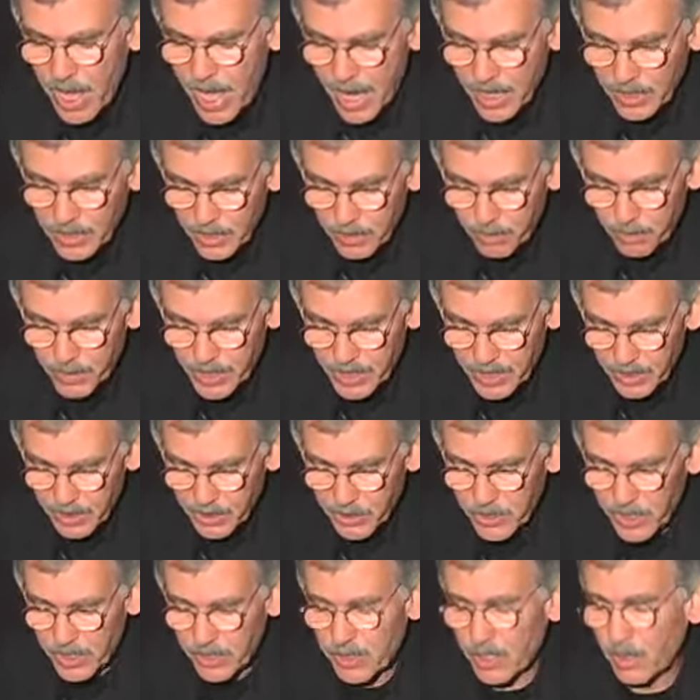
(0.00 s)
Actually,
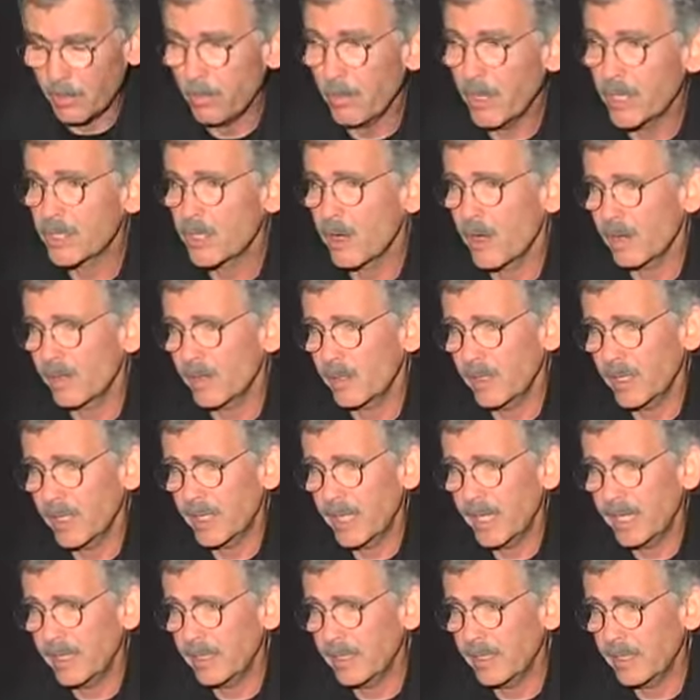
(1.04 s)
business jets are much harder to
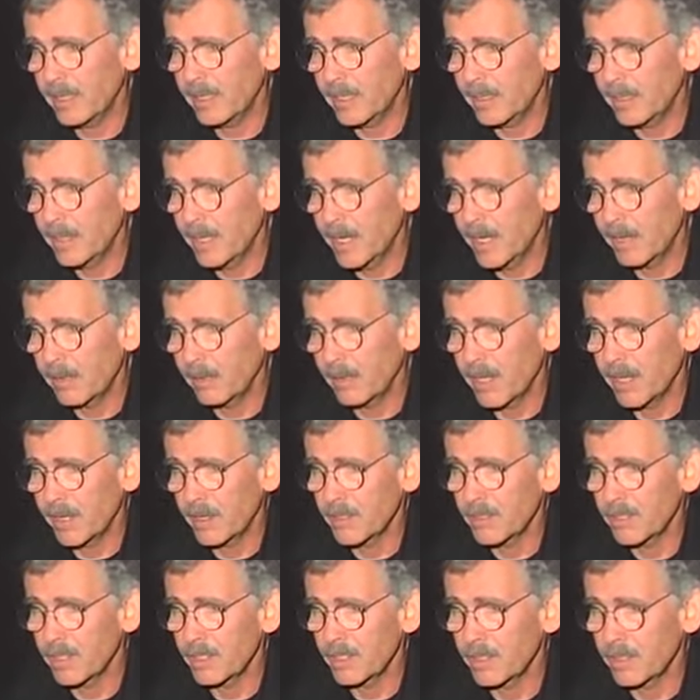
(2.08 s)
get than
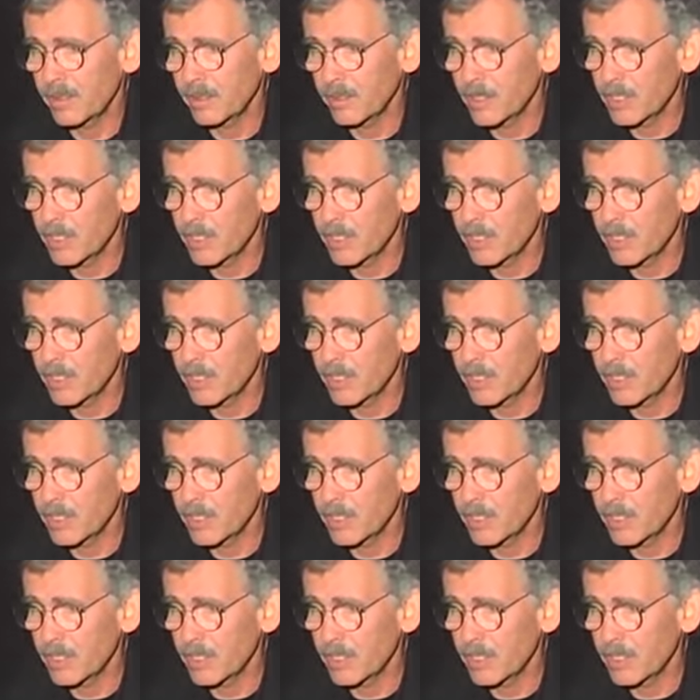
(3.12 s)
airliners because